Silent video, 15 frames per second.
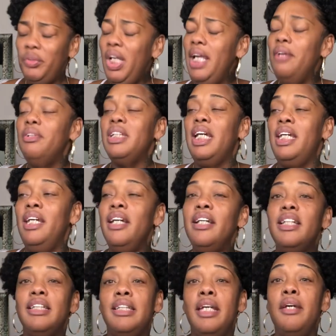He was like, yeah,
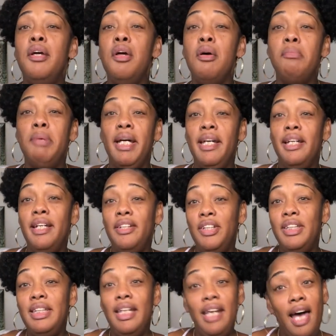you see, but you
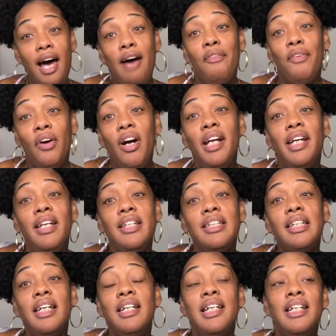see how far it is?
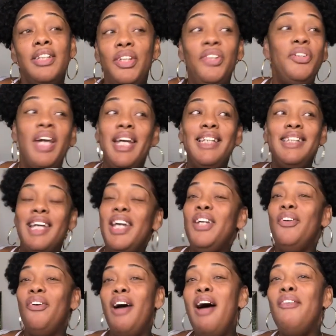So you can't say
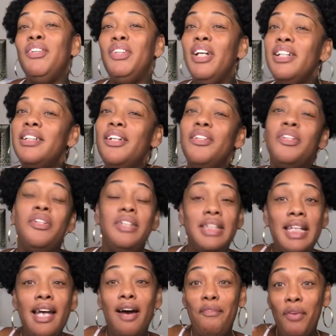you don't have a church because if you see
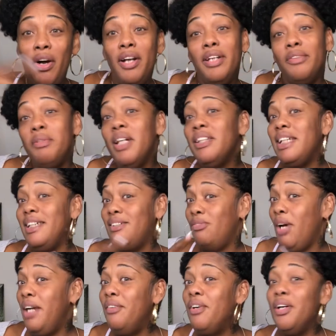how far it is from your house, it's
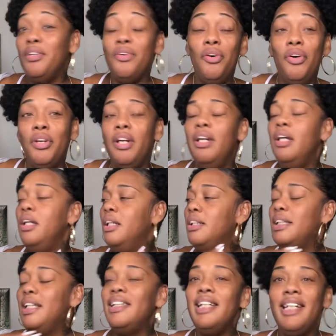right around the corner.
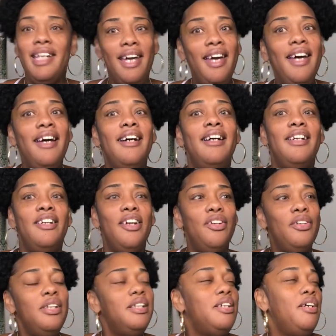So I was like, yeah, you know.
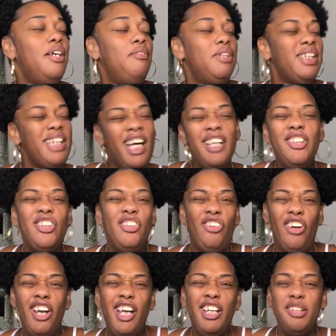So he was kind of
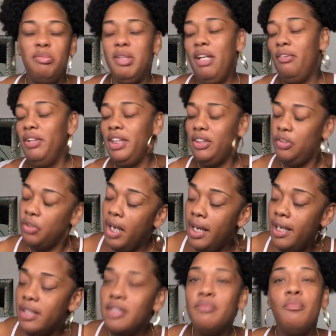strange, but not really
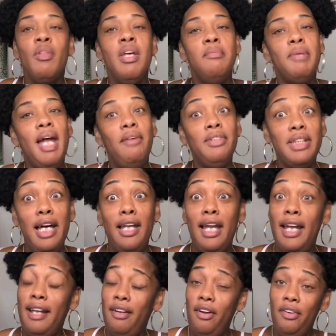strange. But I was kind of
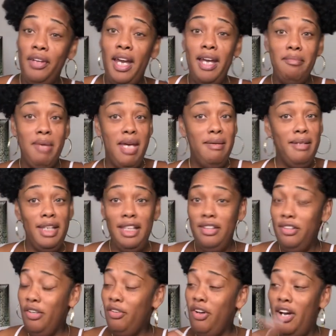like, okay, maybe, you
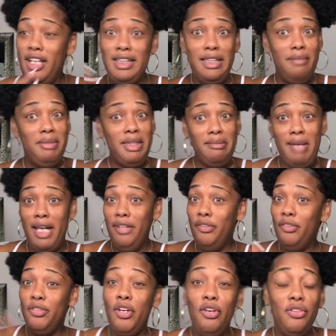know, God sent me somebody
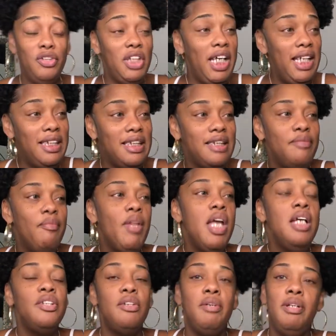who knows Jesus.
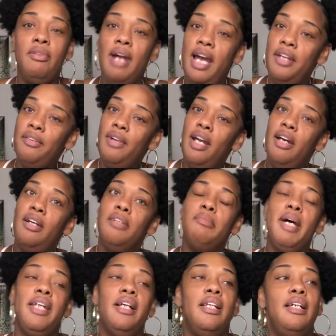So we riding around by
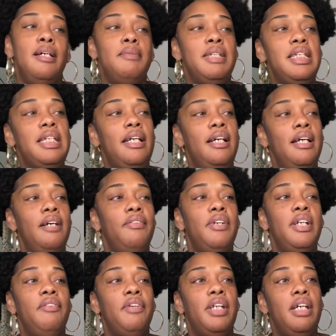the clubs and stuff and
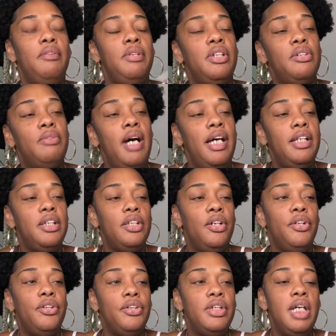everything. We just riding in
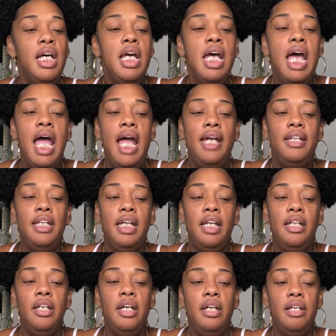circles. And then
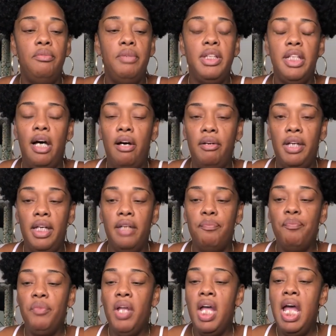we talking.
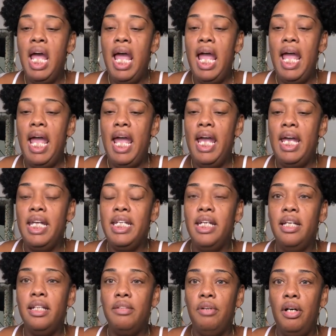And
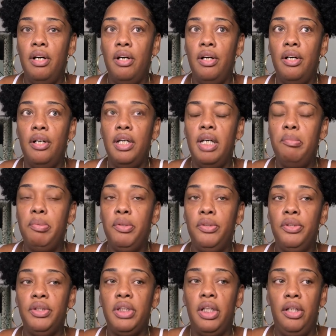he
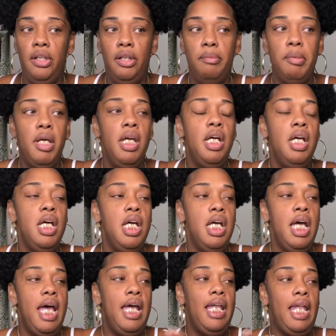pulls up
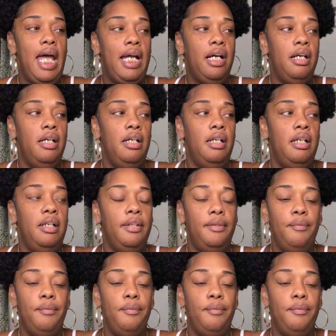at like a,